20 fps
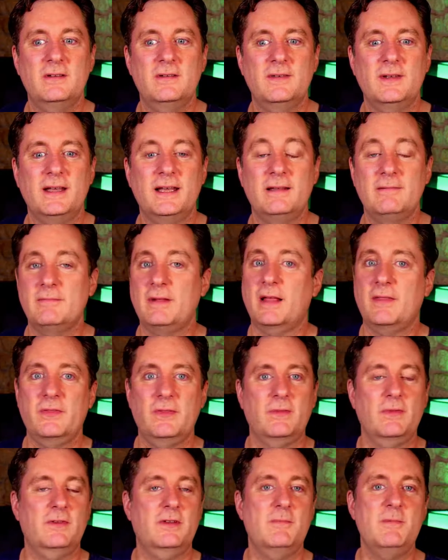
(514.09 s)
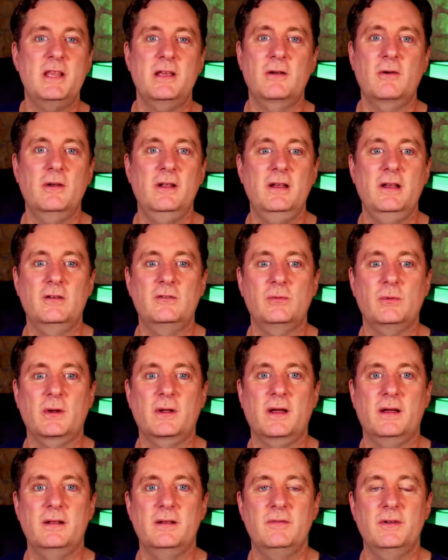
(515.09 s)
And some of the ingredients were
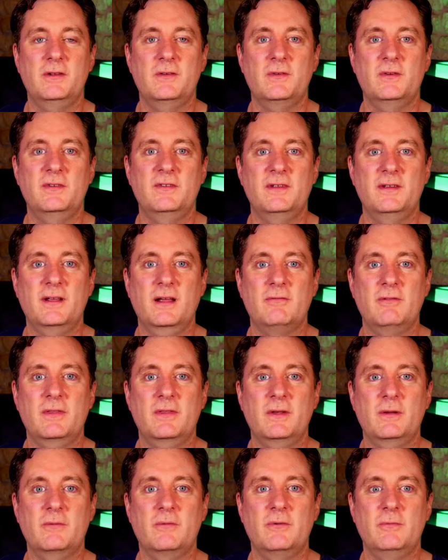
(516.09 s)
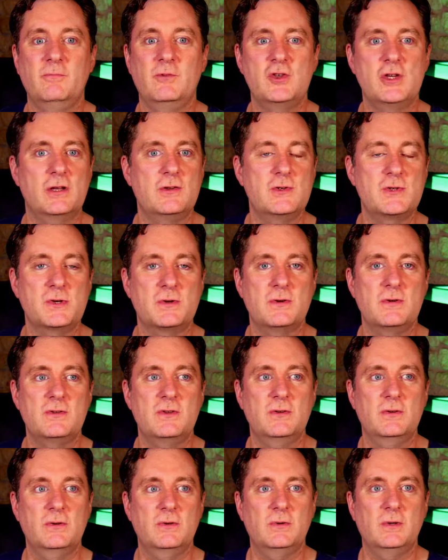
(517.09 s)
kind of interesting, everything from ginger
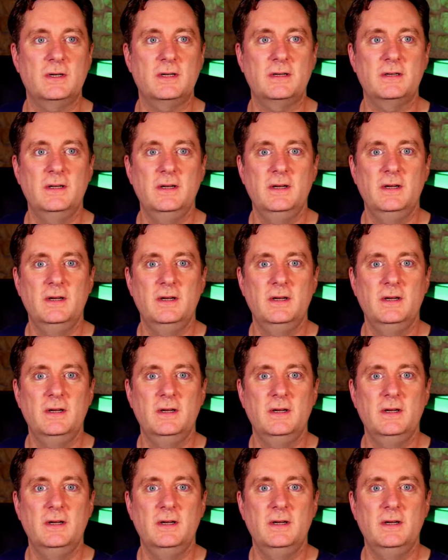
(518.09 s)
to